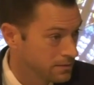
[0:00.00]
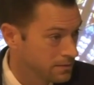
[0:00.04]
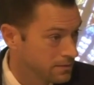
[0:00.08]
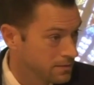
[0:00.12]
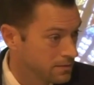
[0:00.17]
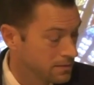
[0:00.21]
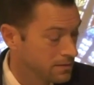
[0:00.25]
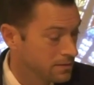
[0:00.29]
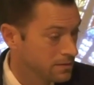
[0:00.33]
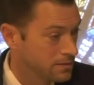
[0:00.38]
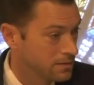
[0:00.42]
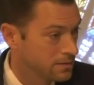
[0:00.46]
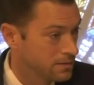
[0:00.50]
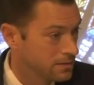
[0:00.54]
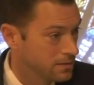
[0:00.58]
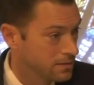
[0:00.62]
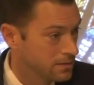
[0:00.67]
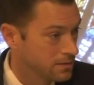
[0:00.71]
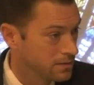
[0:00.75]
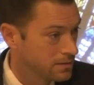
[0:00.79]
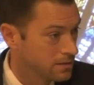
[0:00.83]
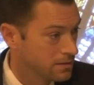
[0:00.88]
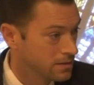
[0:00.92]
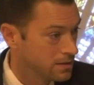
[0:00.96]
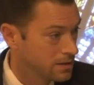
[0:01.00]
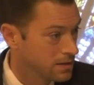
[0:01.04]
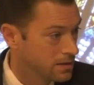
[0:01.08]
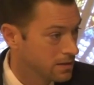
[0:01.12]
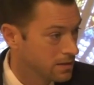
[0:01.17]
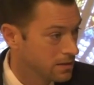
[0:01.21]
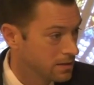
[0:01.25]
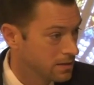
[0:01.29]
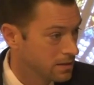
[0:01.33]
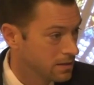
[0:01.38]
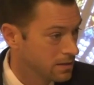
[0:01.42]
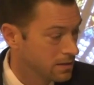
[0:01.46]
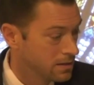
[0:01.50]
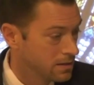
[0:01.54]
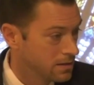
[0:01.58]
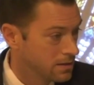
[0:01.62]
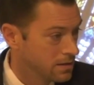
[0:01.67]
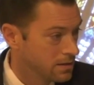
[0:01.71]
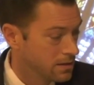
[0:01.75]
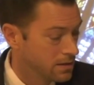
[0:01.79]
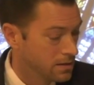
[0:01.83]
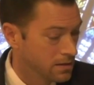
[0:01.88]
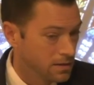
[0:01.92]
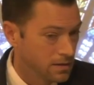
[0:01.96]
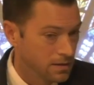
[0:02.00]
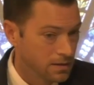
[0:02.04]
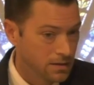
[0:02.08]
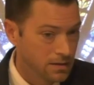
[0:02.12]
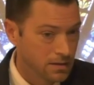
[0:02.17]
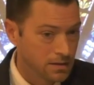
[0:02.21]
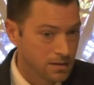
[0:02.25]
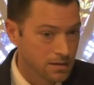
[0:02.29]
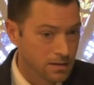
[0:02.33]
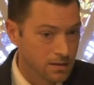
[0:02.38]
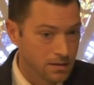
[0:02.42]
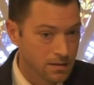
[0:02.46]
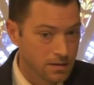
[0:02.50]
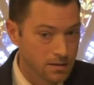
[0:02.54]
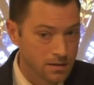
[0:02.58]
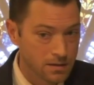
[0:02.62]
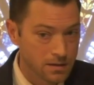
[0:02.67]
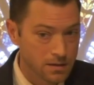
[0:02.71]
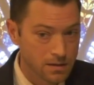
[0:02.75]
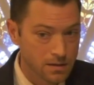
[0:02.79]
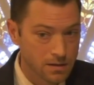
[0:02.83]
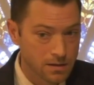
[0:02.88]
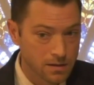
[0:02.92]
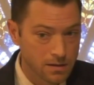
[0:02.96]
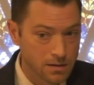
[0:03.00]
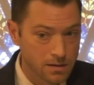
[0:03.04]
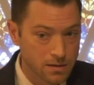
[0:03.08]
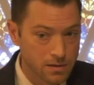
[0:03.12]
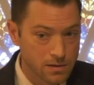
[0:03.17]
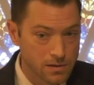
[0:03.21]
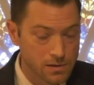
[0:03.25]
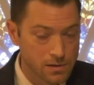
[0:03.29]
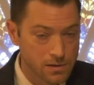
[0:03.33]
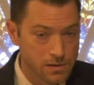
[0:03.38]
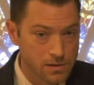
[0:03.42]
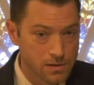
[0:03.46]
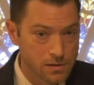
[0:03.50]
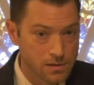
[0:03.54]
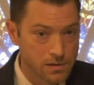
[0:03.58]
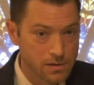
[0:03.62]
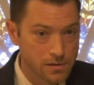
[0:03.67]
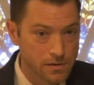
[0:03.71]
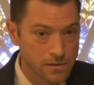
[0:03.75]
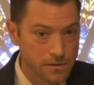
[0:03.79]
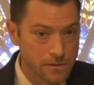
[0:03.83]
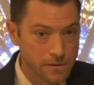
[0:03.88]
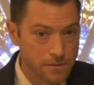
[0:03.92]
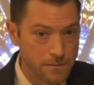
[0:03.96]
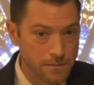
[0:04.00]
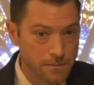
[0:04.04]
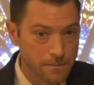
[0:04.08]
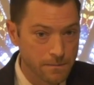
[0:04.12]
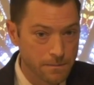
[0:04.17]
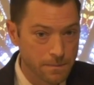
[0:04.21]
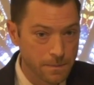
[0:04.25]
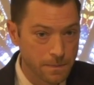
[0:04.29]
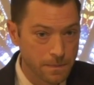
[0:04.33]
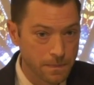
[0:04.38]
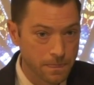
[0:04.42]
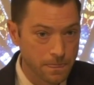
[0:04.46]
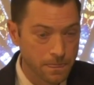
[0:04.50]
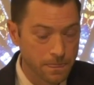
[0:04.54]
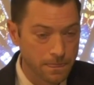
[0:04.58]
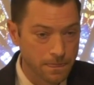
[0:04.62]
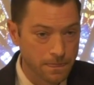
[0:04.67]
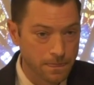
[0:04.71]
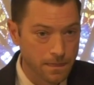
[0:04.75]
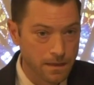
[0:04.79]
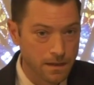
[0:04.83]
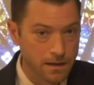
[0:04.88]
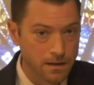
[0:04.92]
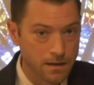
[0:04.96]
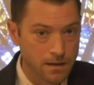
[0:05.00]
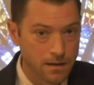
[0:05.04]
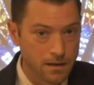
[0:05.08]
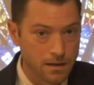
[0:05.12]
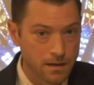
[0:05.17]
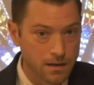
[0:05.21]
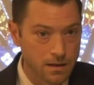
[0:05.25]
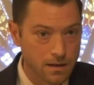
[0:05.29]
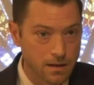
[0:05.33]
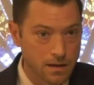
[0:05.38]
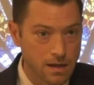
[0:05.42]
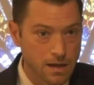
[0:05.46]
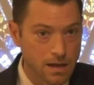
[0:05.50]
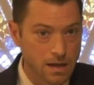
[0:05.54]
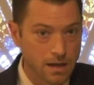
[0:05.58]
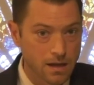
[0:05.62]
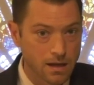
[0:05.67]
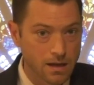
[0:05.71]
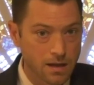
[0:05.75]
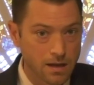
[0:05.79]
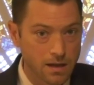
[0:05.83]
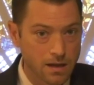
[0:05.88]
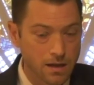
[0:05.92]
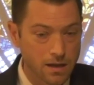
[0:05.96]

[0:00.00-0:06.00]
[no speech]